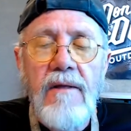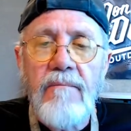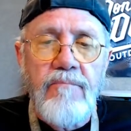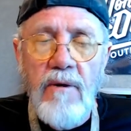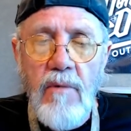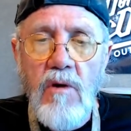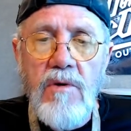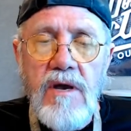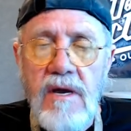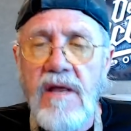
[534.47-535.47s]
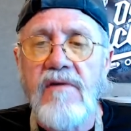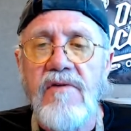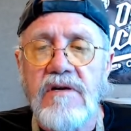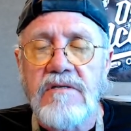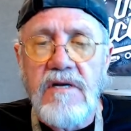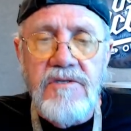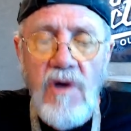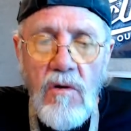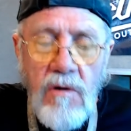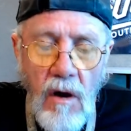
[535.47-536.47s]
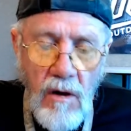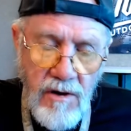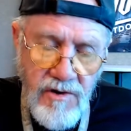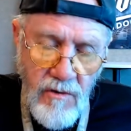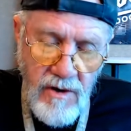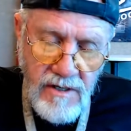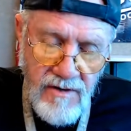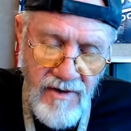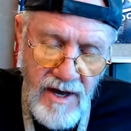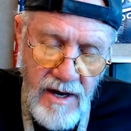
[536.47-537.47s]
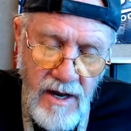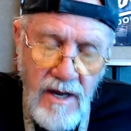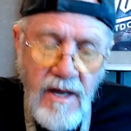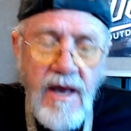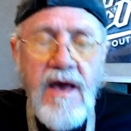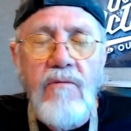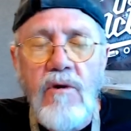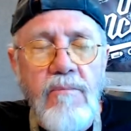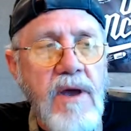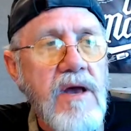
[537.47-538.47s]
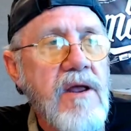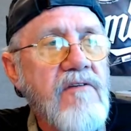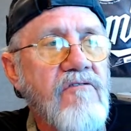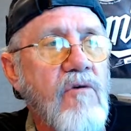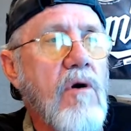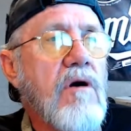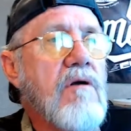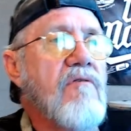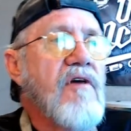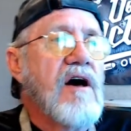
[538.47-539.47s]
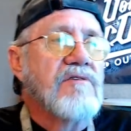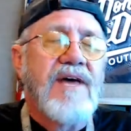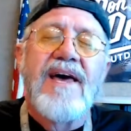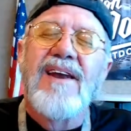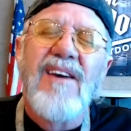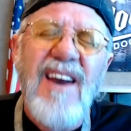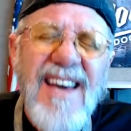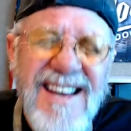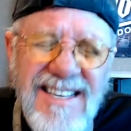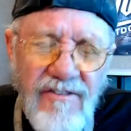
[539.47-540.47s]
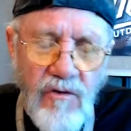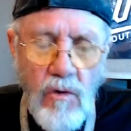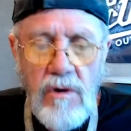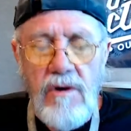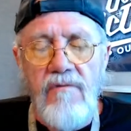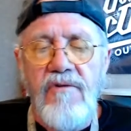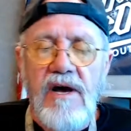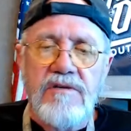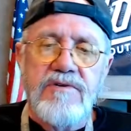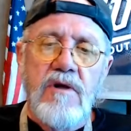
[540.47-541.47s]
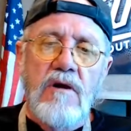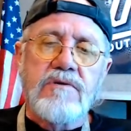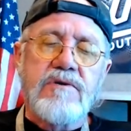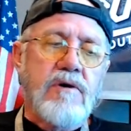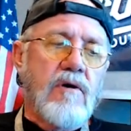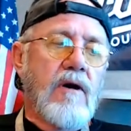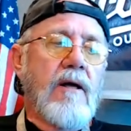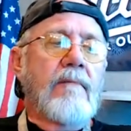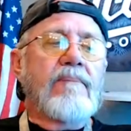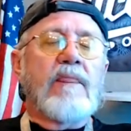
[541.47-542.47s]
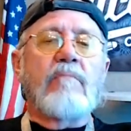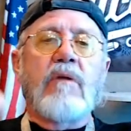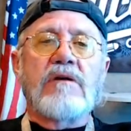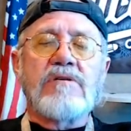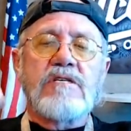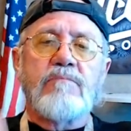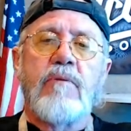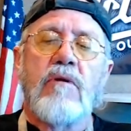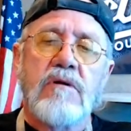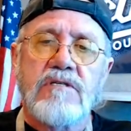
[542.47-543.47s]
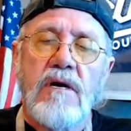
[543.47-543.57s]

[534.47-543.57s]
promote any of this. It's all contrary to that. And we're paying him $400,000, at least $400,000 a year, plus his perks,